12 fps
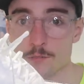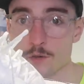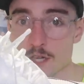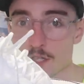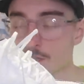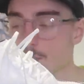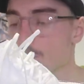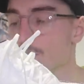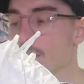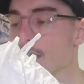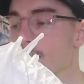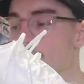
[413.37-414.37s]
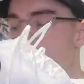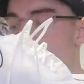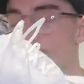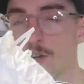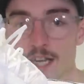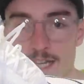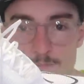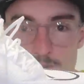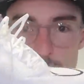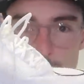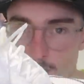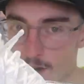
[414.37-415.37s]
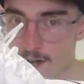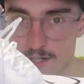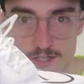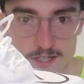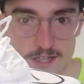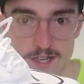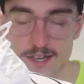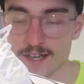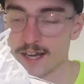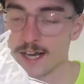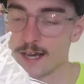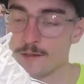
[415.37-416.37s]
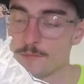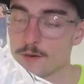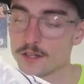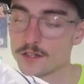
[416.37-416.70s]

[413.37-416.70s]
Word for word: impressions was it screams fast. Um,